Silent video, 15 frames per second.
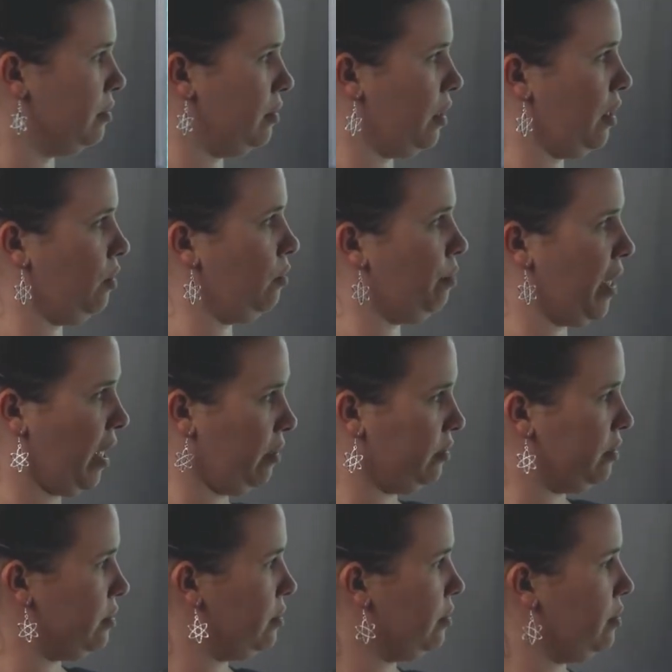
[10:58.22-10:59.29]
now
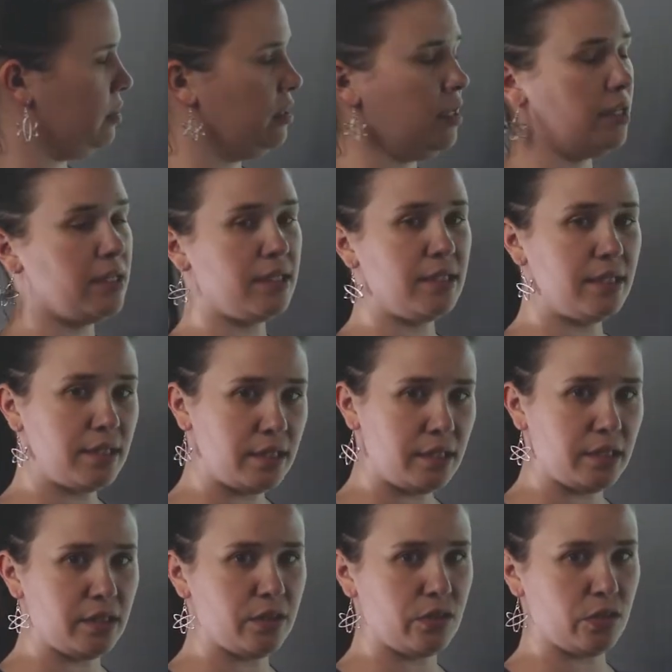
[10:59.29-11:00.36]
balanced
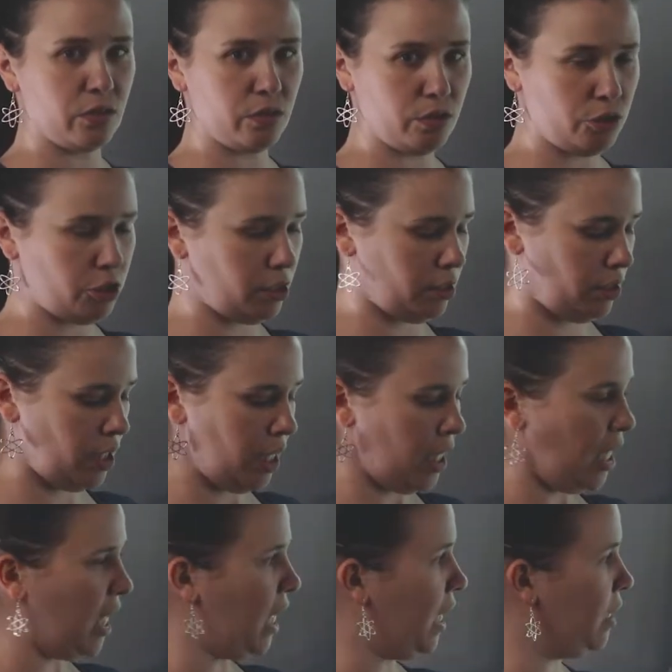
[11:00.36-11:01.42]
acidic solution,
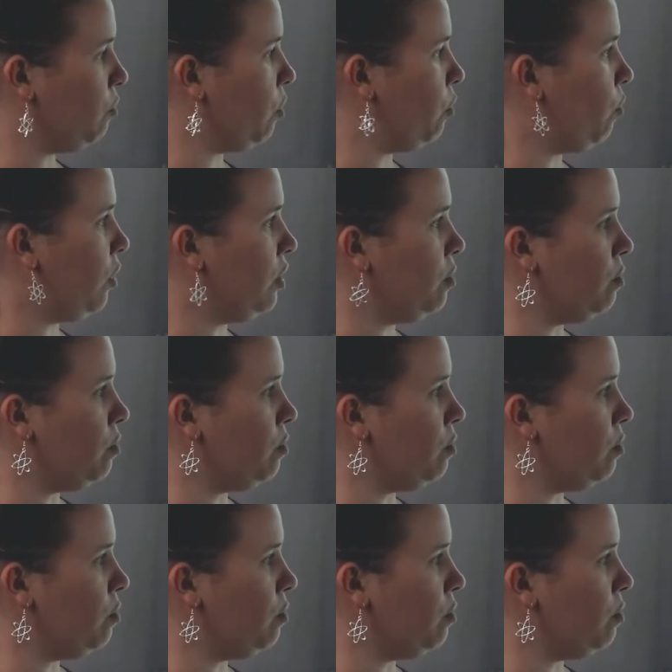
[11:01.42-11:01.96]
and we want